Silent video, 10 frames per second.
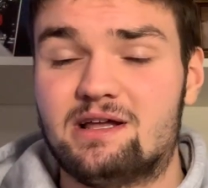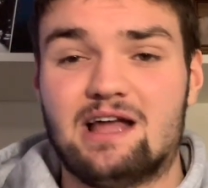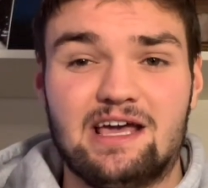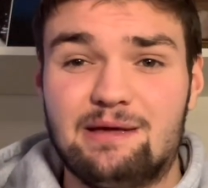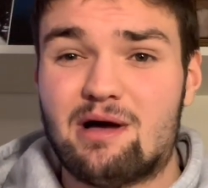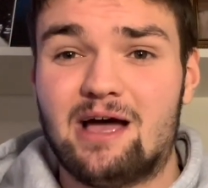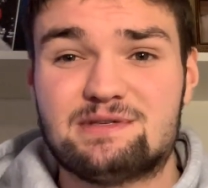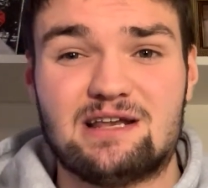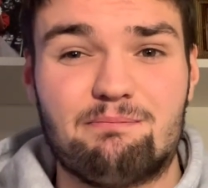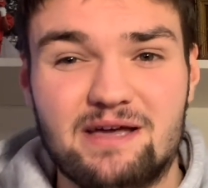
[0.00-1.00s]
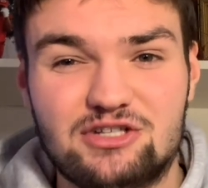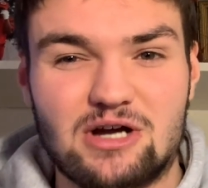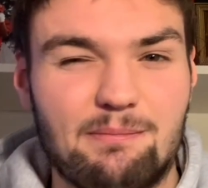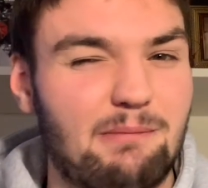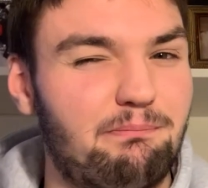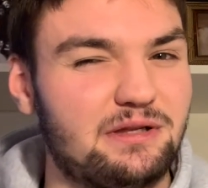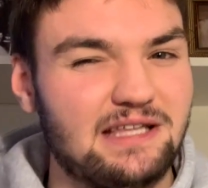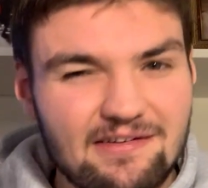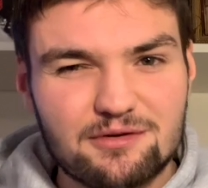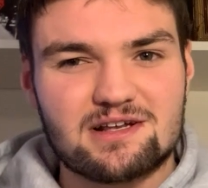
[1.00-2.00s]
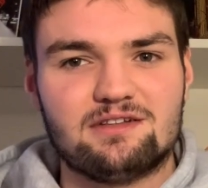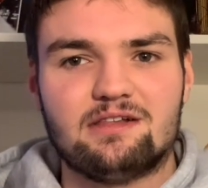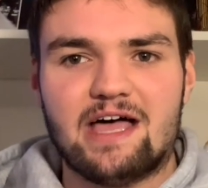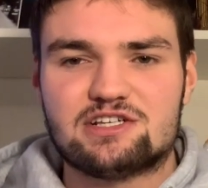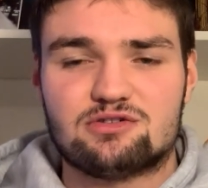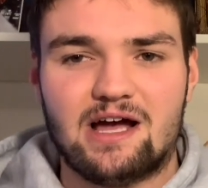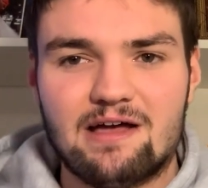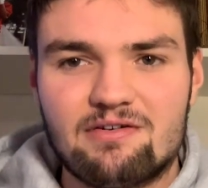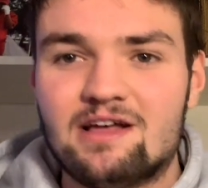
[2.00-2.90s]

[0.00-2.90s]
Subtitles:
Nyheim Hines had a big drop, I believe it was on the last drive,